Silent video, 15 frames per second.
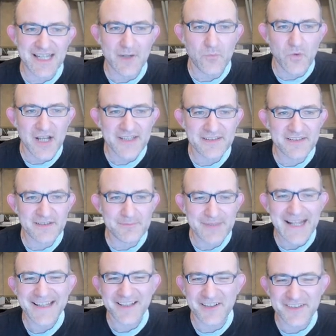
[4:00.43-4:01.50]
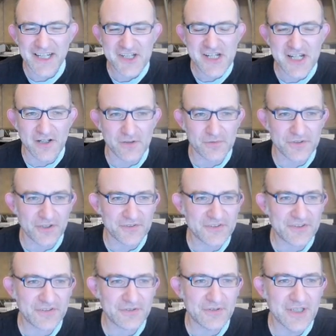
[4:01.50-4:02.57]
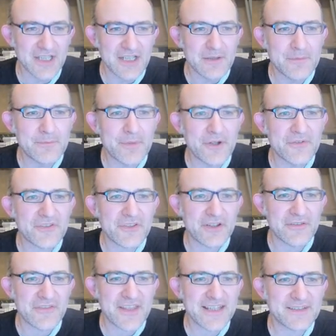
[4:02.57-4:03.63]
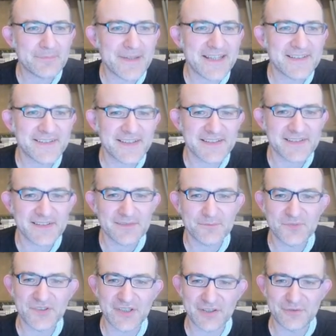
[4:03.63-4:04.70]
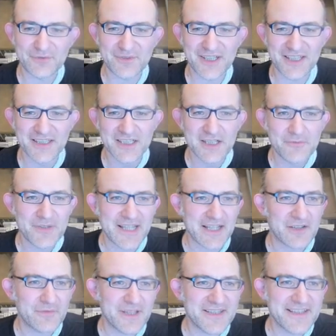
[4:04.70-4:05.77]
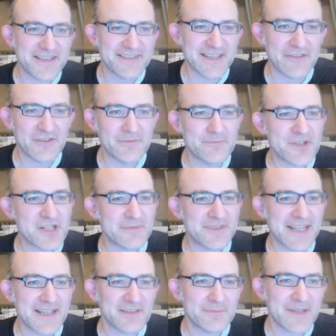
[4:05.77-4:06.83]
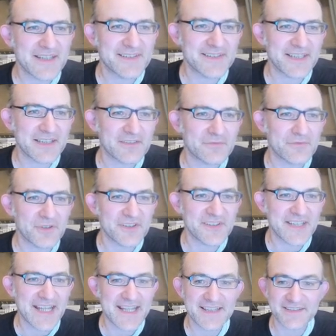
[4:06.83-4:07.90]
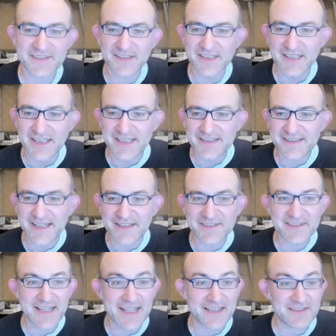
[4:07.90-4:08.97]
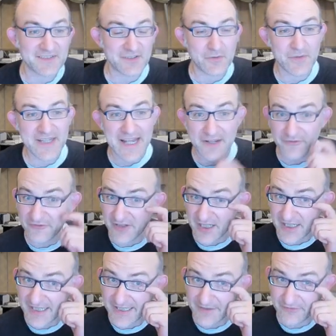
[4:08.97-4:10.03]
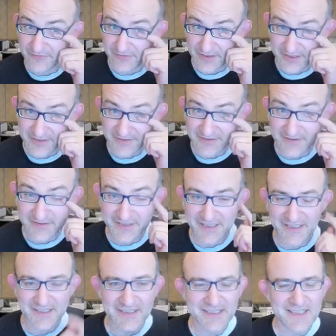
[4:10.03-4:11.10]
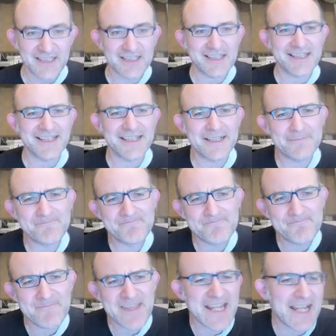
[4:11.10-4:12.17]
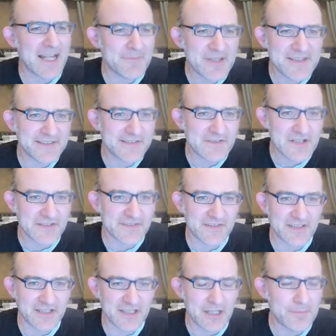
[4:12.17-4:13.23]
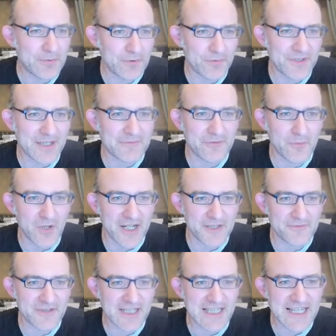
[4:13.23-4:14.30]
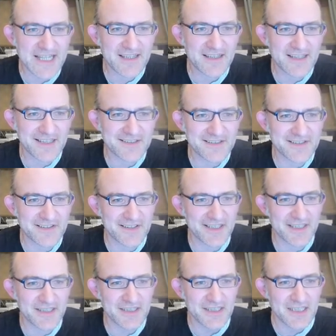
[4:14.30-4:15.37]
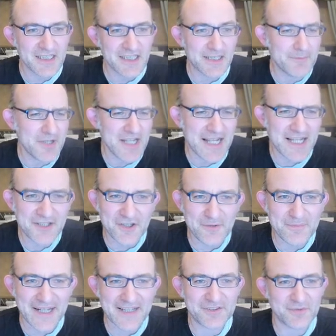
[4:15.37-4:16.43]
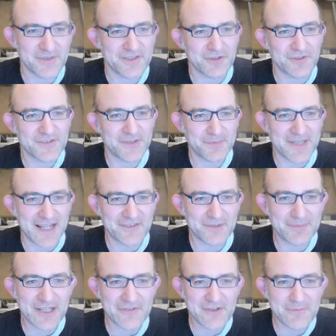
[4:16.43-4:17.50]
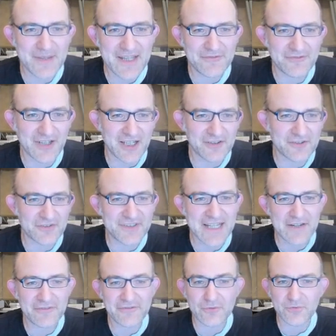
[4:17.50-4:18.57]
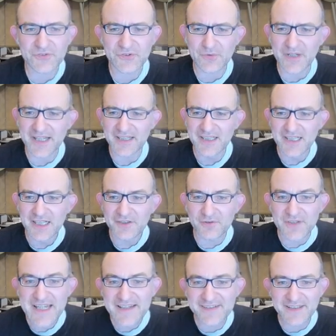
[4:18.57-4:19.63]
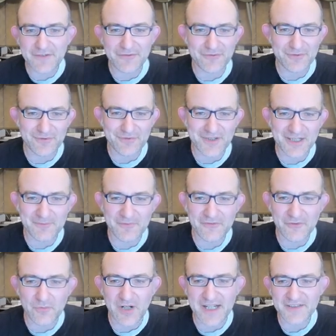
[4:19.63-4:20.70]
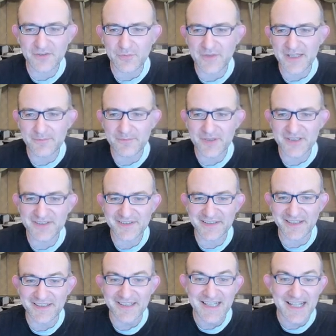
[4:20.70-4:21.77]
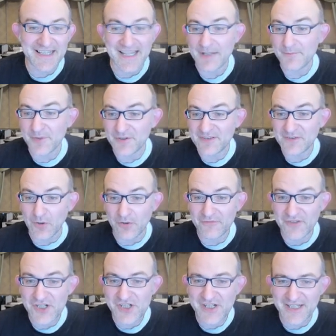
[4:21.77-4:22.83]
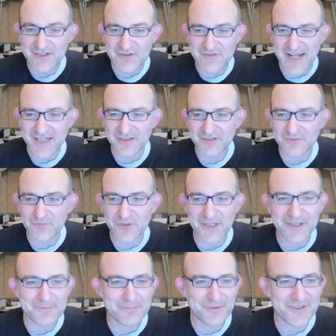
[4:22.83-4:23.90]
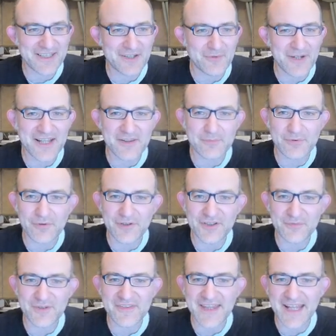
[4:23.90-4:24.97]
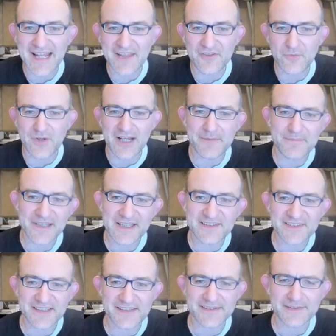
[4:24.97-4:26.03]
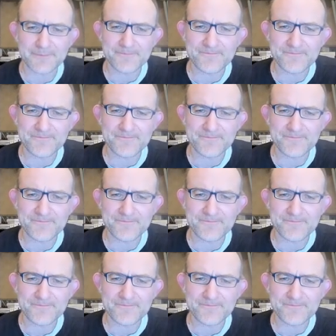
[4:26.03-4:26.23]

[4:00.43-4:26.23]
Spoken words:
white, black can't actually hold on to both of these pieces. So we get queen d7, bishop takes b6, rook c8, takes takes, queen a5, and yeah, I mean, this is just a pawn up for white, really. And yeah, I know black's always got some counterplay on the b-file, got an f4 square. Not easy for white to win, but again, both Stockfish and Dragon were putting away the point when they had the white pieces.